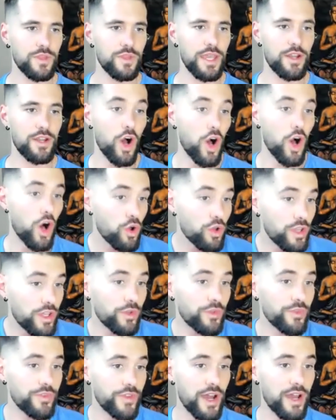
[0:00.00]
And all
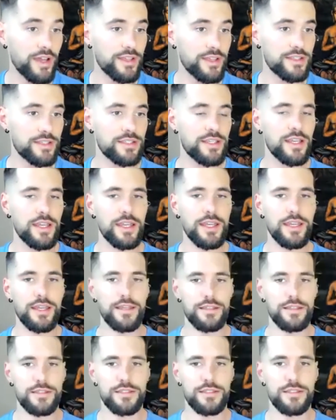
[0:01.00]
guilt does
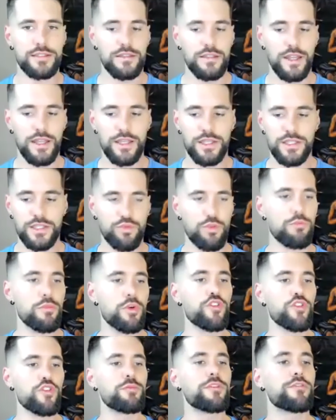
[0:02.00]
is is
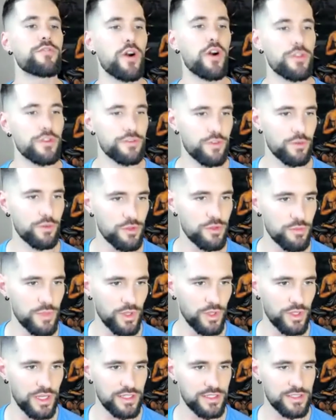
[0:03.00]
remove me farther from humility.